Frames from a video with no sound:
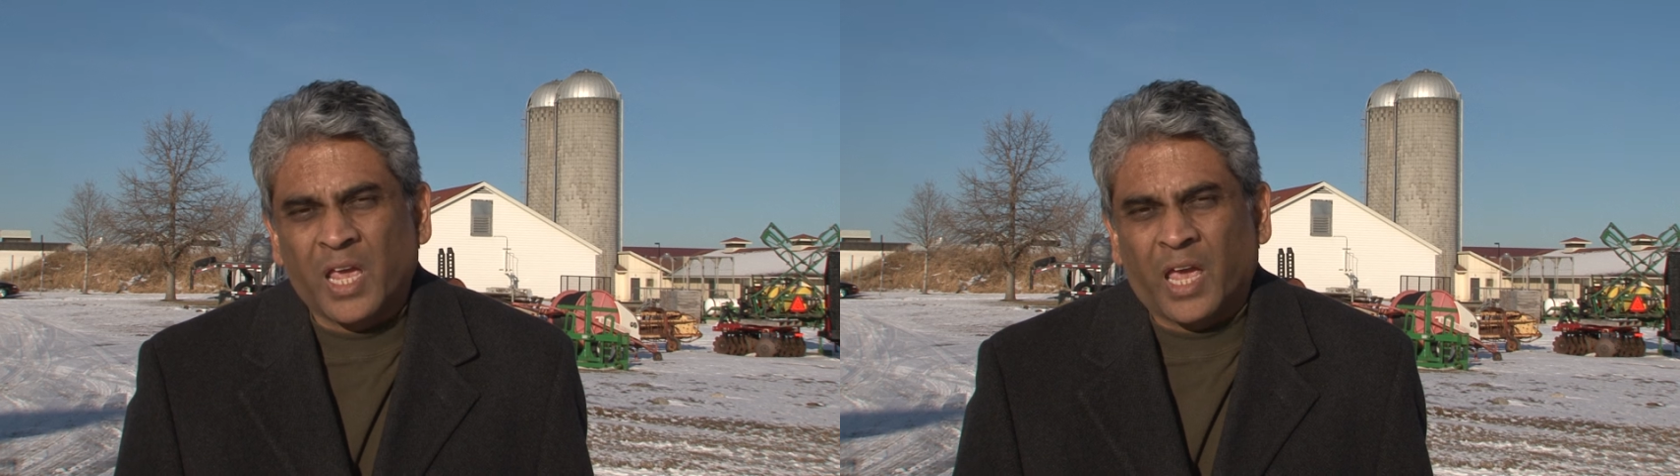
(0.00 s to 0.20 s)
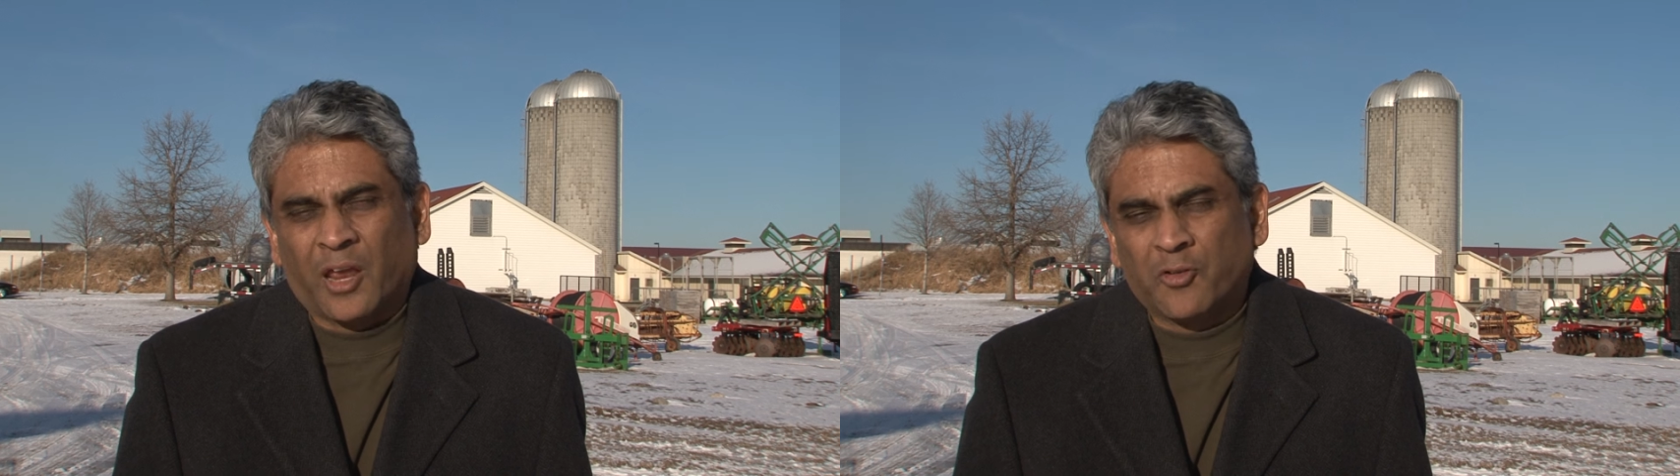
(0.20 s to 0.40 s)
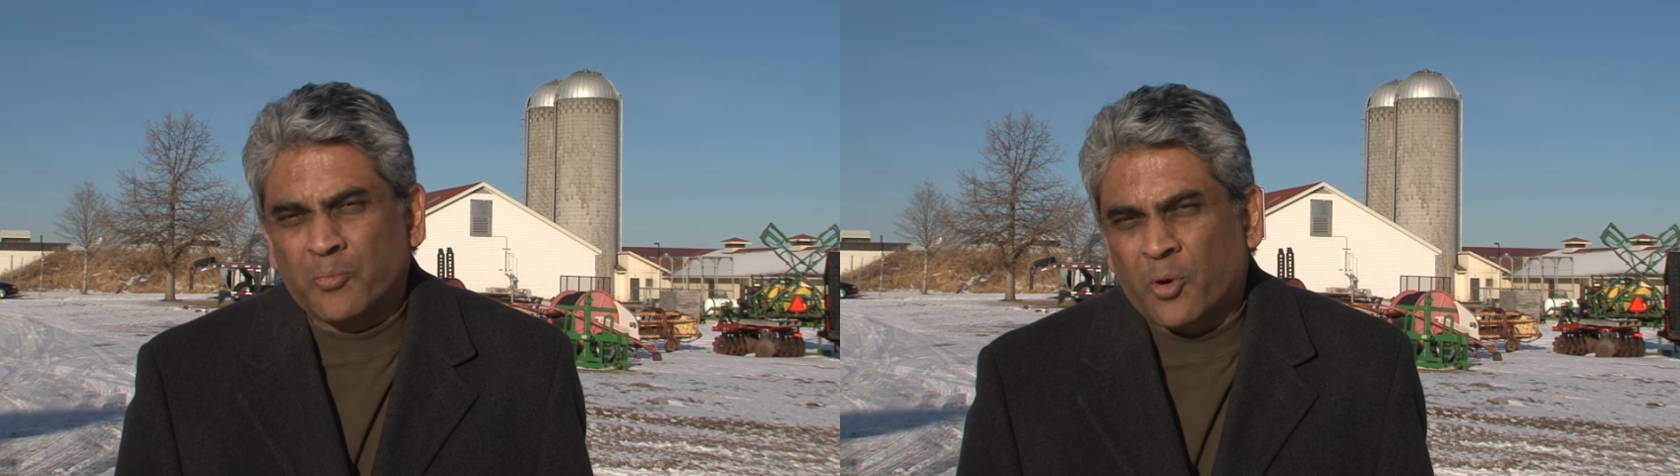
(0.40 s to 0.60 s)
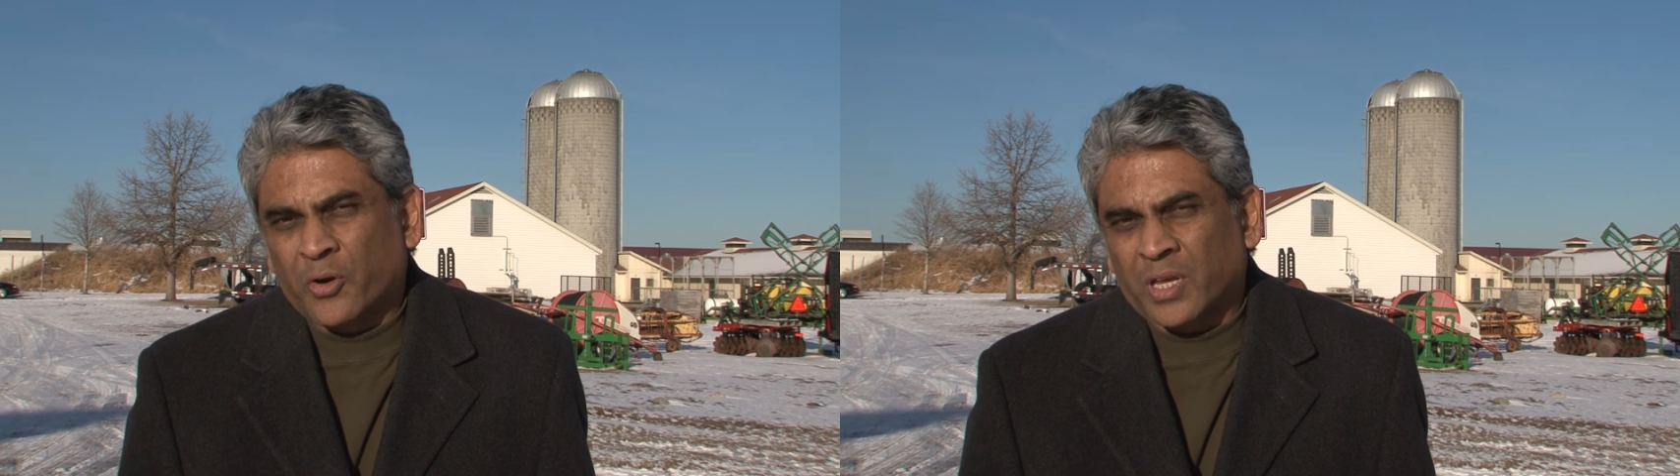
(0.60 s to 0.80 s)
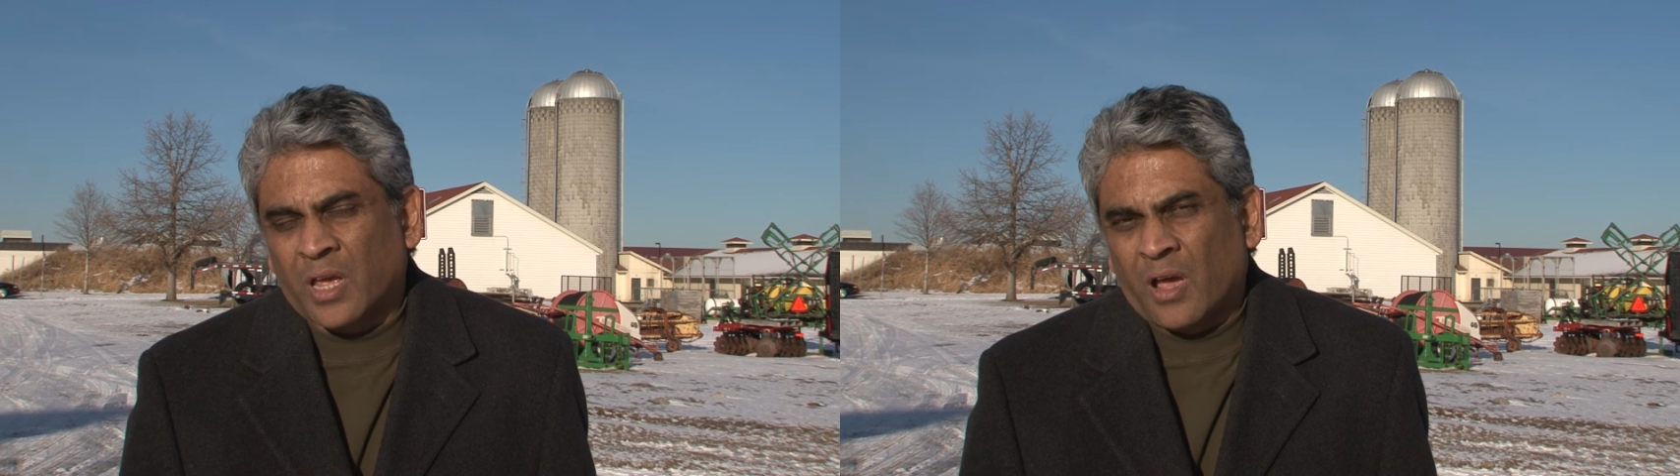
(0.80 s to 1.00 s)
and
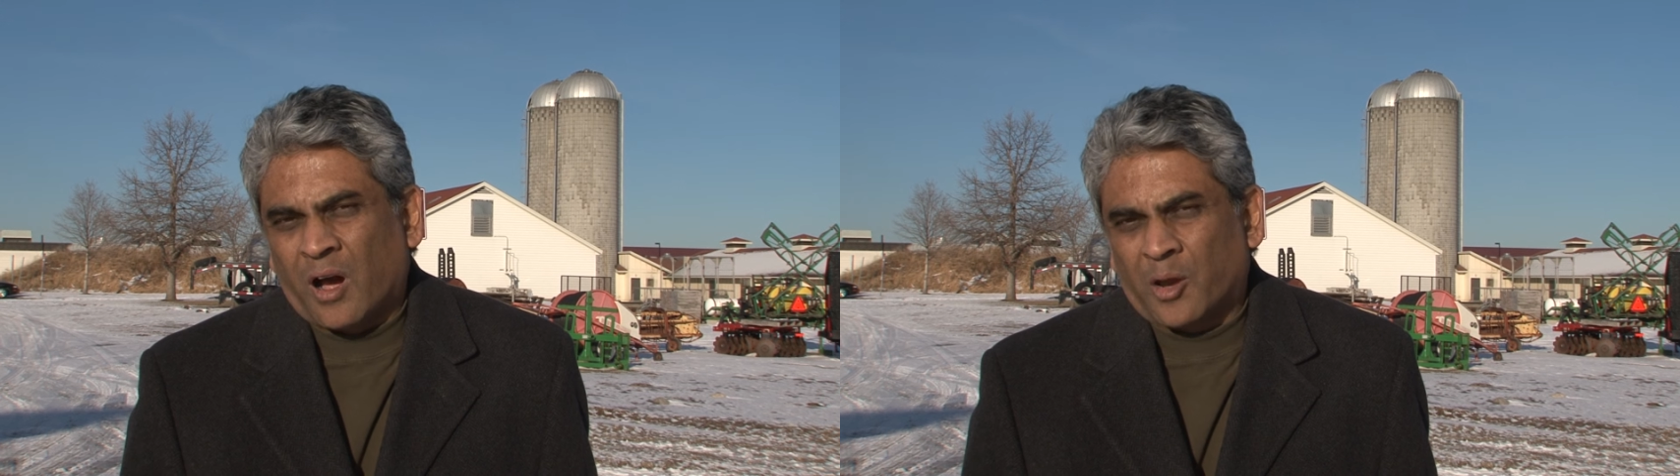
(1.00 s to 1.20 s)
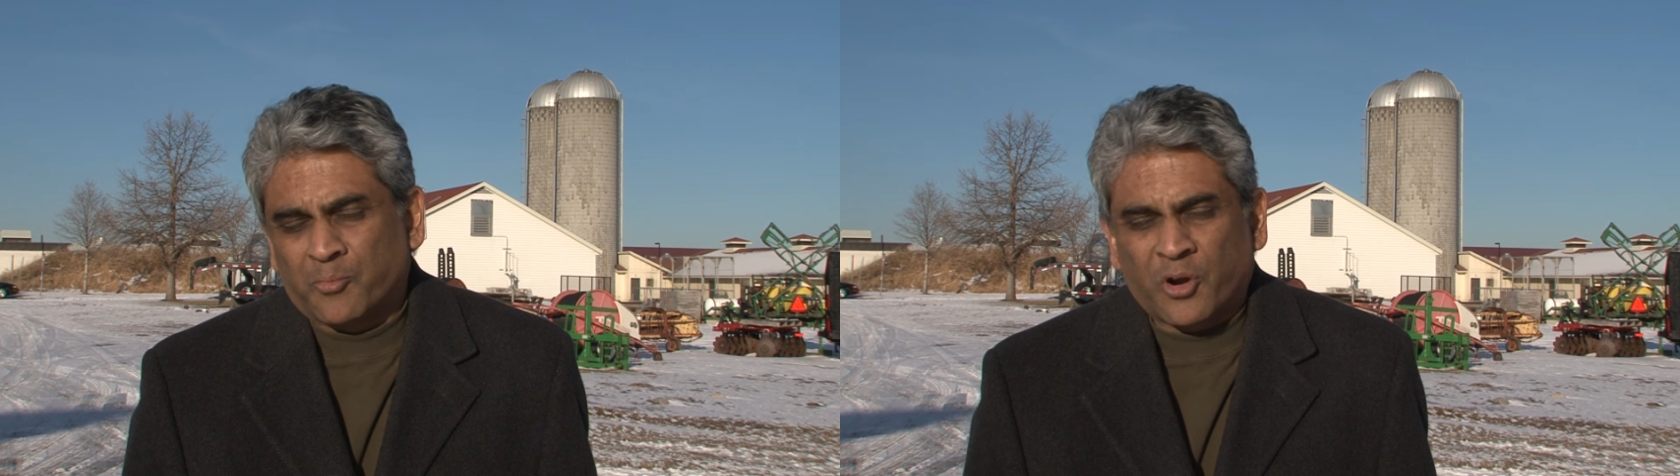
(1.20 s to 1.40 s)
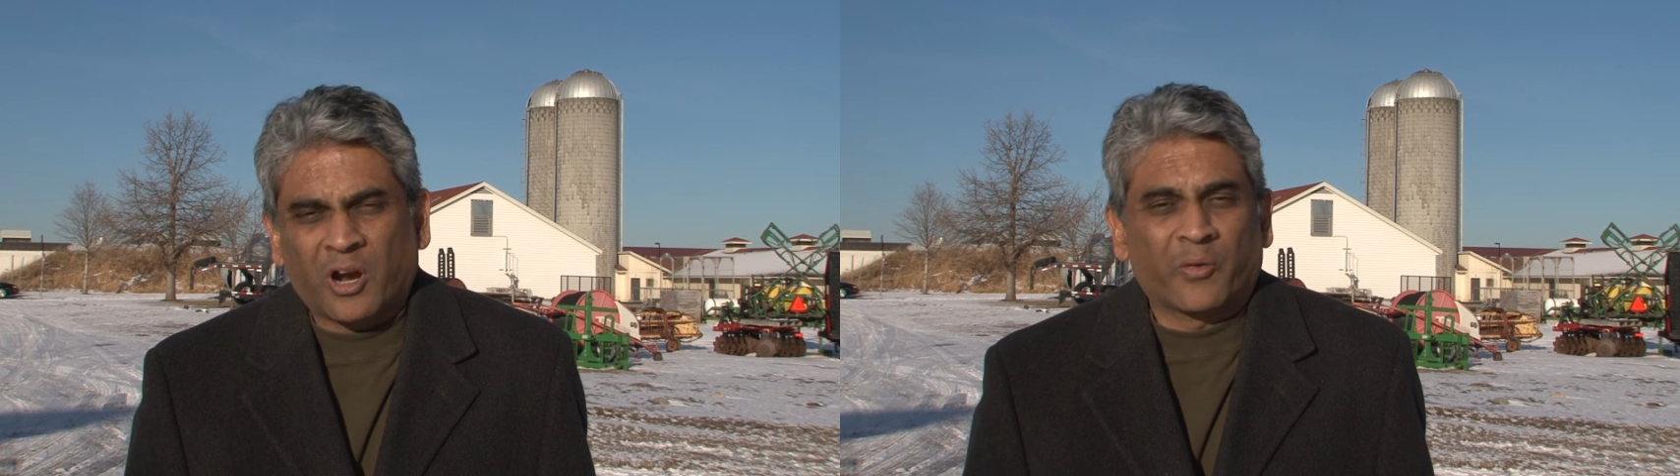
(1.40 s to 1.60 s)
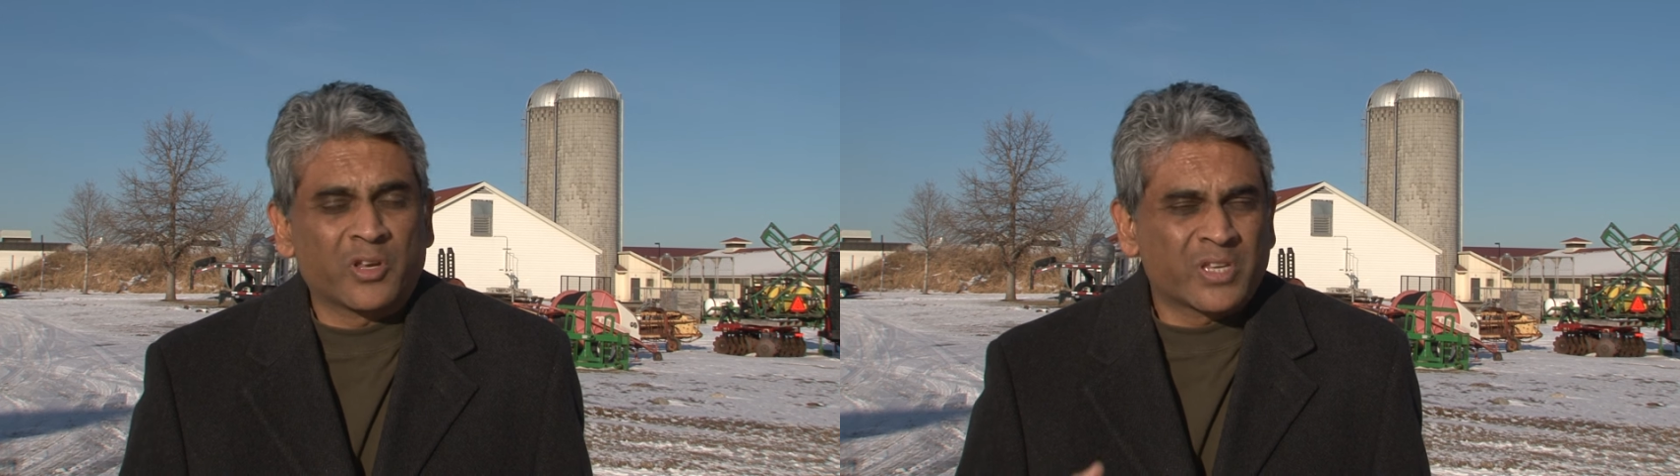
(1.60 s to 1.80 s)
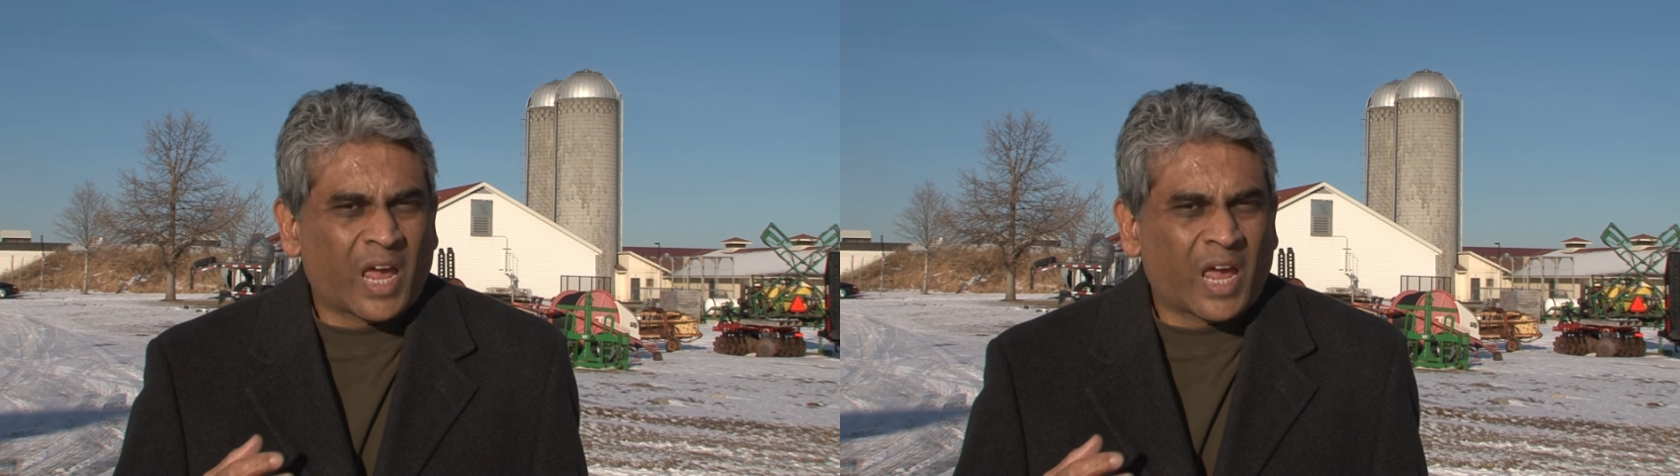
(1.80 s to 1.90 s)
reporting on progress.